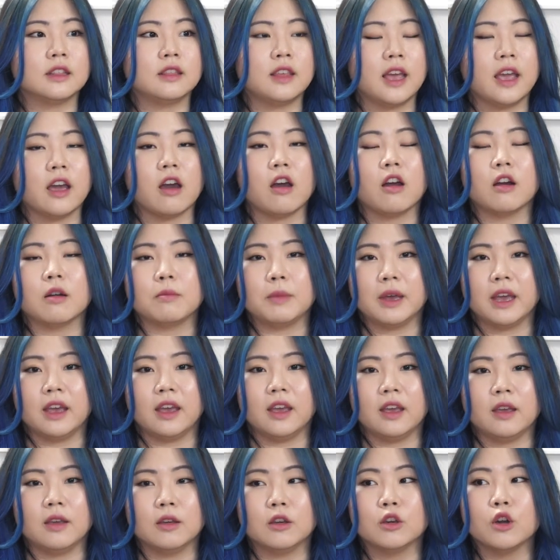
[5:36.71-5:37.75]
they are
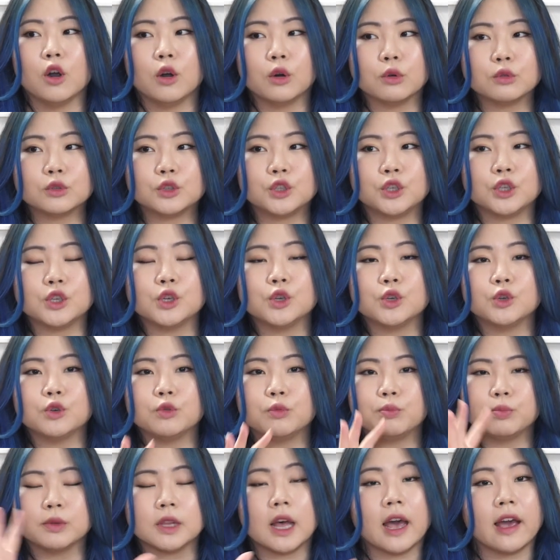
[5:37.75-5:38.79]
my
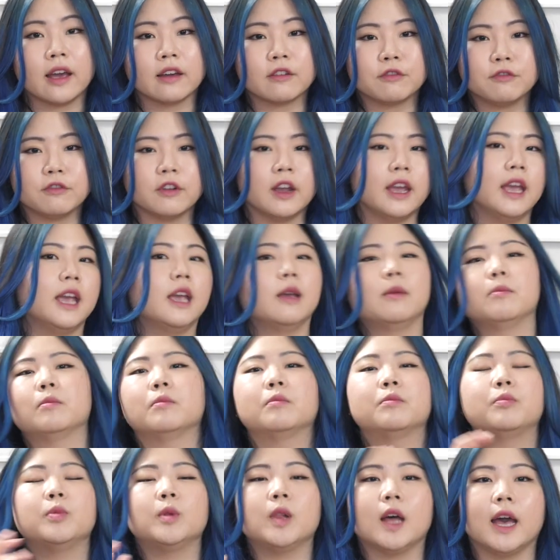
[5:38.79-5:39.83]
go-to black
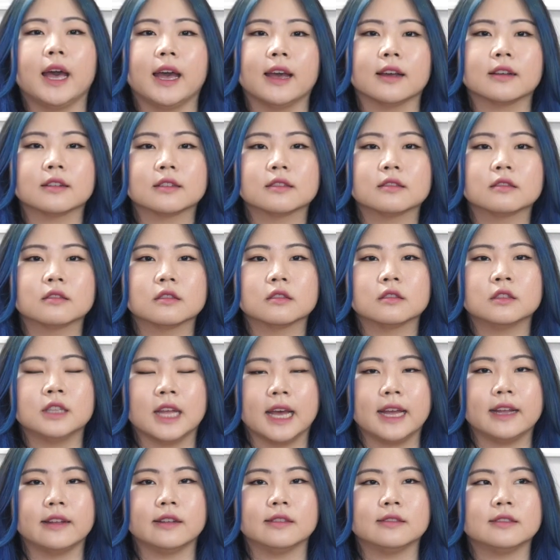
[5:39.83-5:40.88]
frame, black
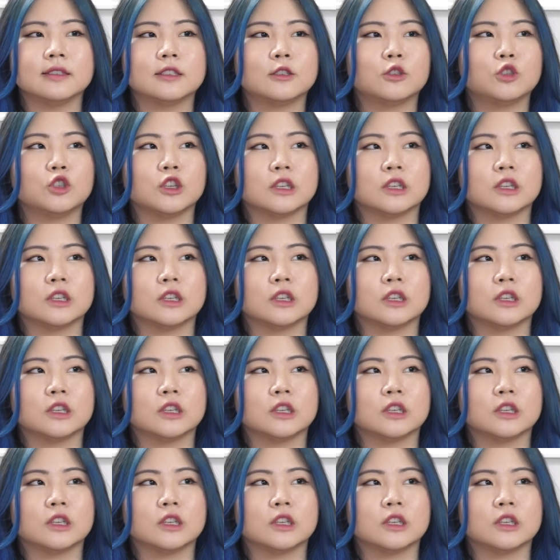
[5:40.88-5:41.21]
lens,